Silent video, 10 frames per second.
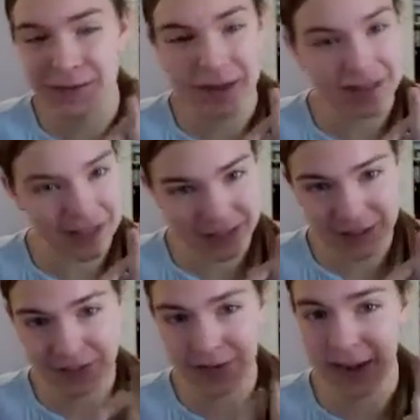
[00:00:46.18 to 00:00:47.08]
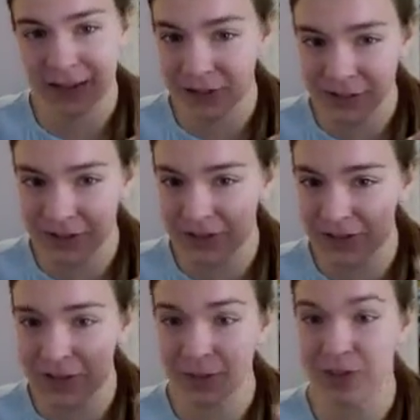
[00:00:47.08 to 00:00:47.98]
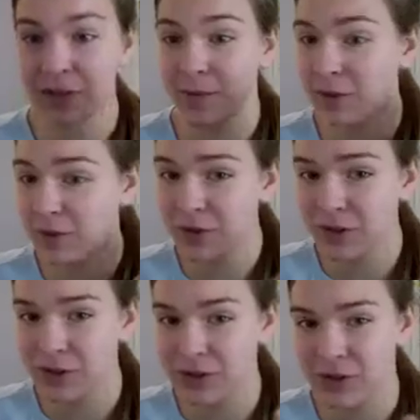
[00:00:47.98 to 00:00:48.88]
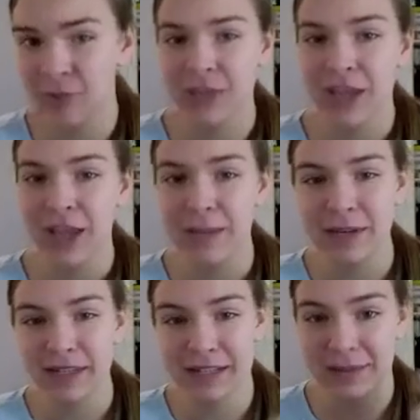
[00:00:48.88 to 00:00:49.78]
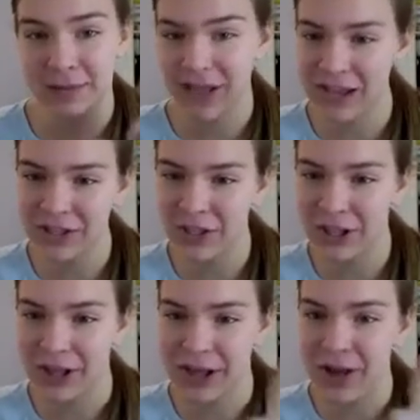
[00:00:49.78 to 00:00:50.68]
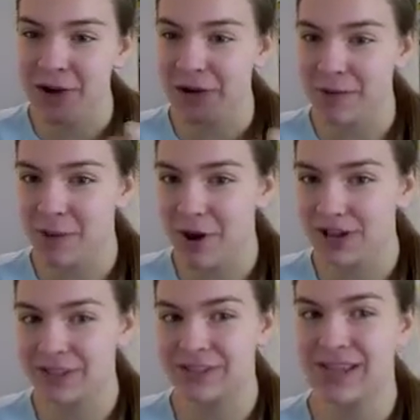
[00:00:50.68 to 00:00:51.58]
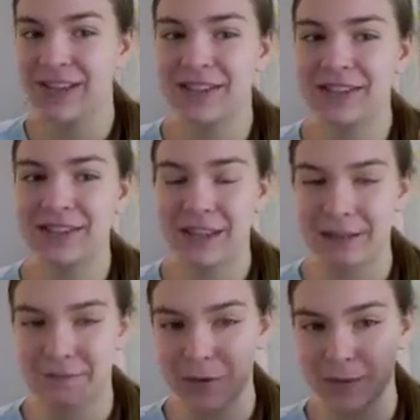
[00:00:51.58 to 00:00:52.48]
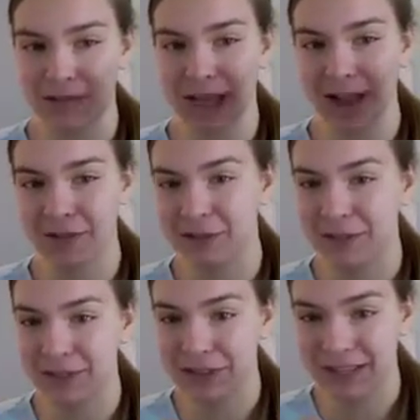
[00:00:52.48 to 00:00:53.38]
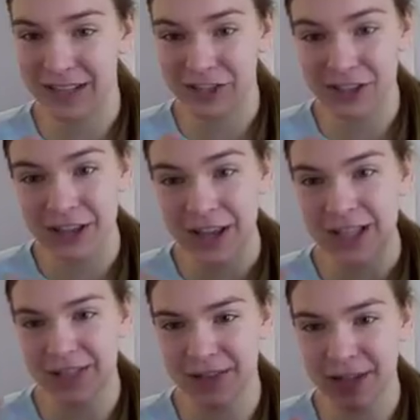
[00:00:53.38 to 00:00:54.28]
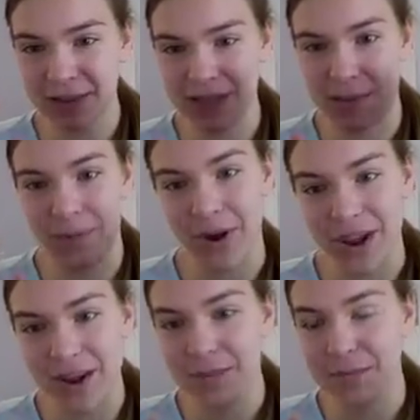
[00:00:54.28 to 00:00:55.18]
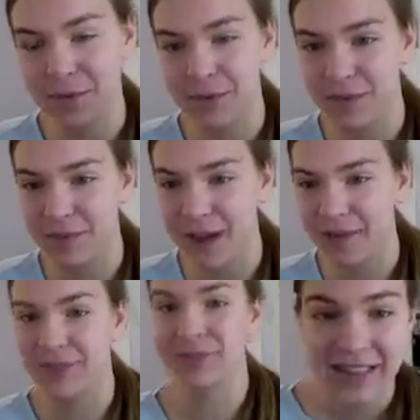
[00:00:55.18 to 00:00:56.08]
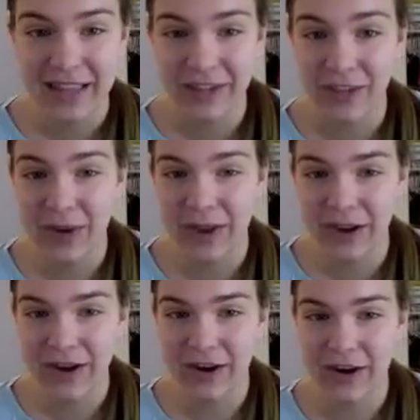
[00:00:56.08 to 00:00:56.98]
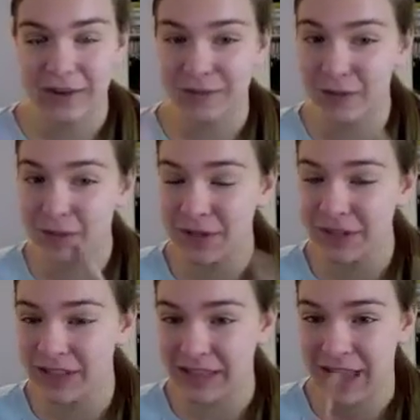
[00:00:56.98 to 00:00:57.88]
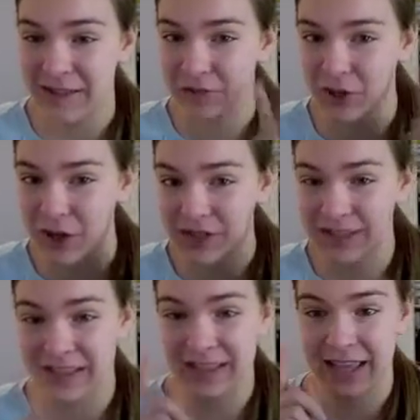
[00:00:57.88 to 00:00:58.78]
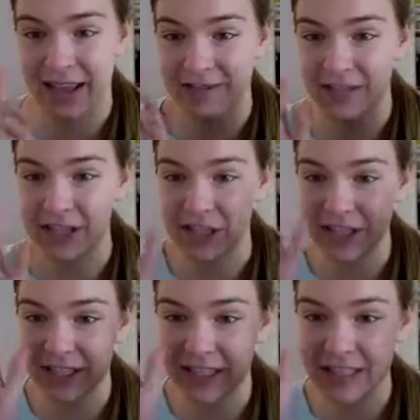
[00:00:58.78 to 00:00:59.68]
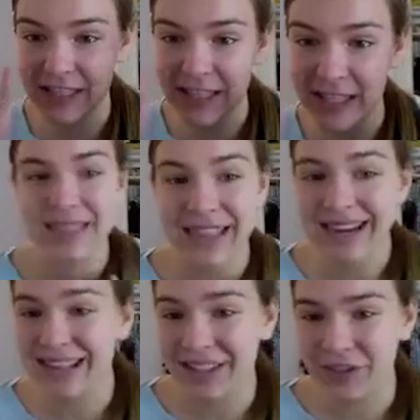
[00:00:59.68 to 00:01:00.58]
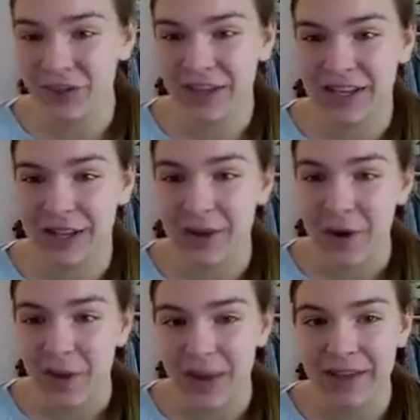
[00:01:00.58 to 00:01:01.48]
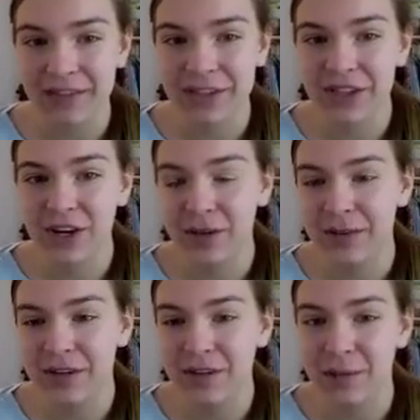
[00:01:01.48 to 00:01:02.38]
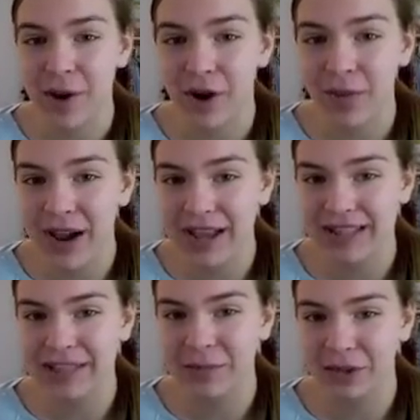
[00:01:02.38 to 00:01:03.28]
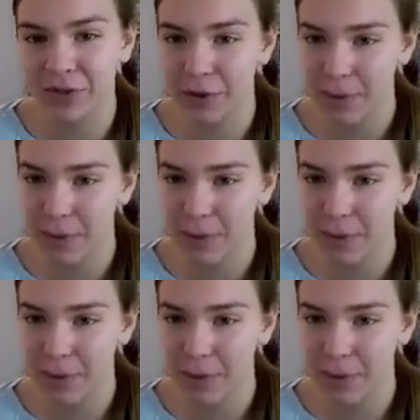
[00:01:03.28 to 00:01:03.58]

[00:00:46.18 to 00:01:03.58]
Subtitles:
system, vascular system, and they're both deuterostomes, meaning that the blastula, or ball of cells that forms after fertilization, develops the butt before the mouth. They also are vertebrates, have jaws, and they have digits. Then it gets tricky. We have to determine if the mogwai is similar to a